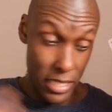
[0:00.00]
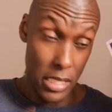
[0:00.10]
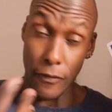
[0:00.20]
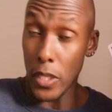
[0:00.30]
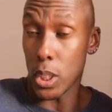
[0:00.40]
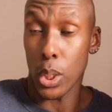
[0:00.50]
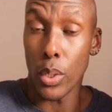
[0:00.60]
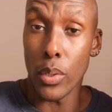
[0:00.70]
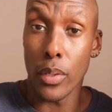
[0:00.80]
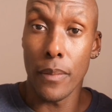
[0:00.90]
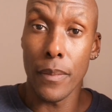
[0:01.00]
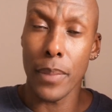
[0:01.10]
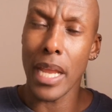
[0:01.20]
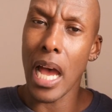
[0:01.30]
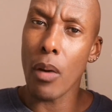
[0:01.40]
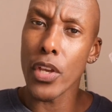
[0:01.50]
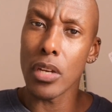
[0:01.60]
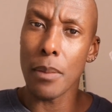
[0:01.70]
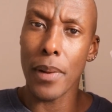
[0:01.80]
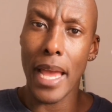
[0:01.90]
It just feels good. But how are you
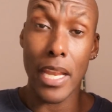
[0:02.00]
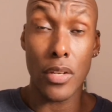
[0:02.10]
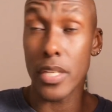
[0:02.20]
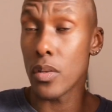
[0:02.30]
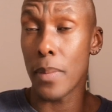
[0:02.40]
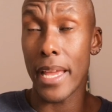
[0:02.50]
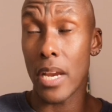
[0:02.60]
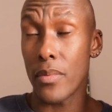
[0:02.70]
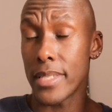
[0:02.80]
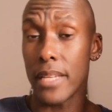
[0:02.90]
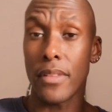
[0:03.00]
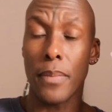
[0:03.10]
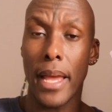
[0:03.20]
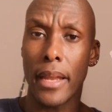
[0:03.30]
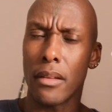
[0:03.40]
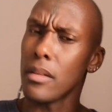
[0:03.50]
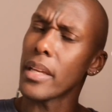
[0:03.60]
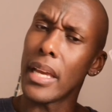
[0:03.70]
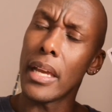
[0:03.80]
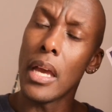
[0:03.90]
going to plan? I don't need a plan. I receive the plan.
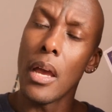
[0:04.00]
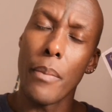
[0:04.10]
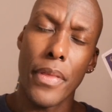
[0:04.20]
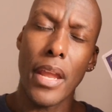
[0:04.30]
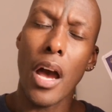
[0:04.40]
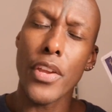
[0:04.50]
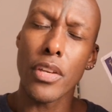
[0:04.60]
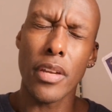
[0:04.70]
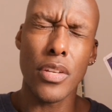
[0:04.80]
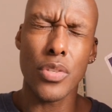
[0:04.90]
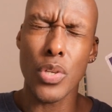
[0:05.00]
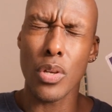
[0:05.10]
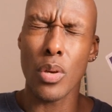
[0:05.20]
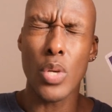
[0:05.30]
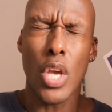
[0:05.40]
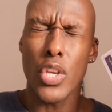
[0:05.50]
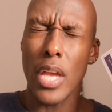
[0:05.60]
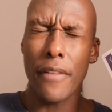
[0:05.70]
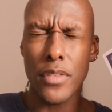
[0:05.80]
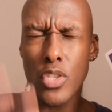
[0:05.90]
Okay. But then how are you going to,
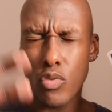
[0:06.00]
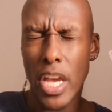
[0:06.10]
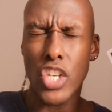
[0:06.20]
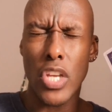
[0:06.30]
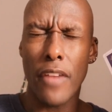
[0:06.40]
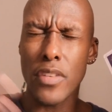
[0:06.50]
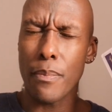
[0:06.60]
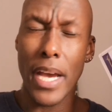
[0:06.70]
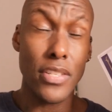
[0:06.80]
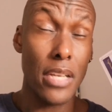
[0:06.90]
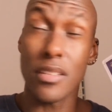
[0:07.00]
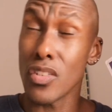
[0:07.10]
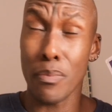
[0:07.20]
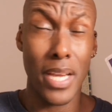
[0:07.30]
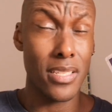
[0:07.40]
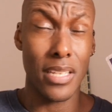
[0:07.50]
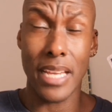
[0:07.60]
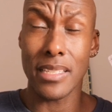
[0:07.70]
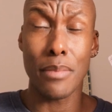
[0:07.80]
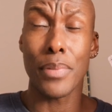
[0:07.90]
you have to structure, you have to budget. I don't need a budget.
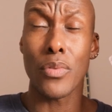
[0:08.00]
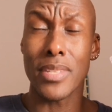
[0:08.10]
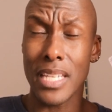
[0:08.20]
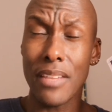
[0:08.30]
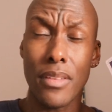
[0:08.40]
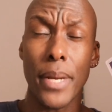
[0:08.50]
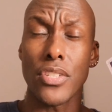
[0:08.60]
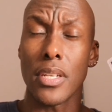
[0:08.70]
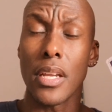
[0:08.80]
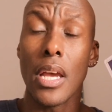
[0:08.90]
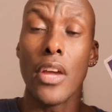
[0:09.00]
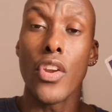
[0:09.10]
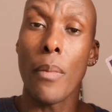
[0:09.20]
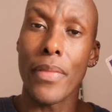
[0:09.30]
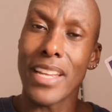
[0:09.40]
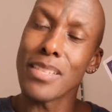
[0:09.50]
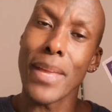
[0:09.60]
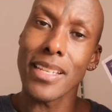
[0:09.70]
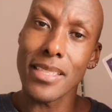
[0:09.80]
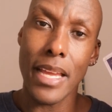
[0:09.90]
I simply receive the budget. No, but it
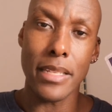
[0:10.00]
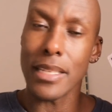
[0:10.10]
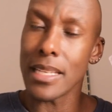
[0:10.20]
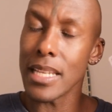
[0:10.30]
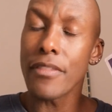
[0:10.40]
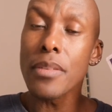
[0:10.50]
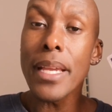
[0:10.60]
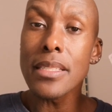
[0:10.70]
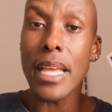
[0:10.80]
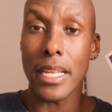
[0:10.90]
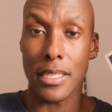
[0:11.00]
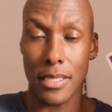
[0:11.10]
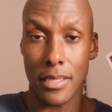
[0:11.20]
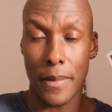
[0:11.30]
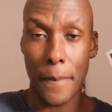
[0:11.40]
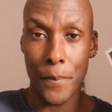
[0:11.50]
doesn't make sense. It doesn't have to make sense.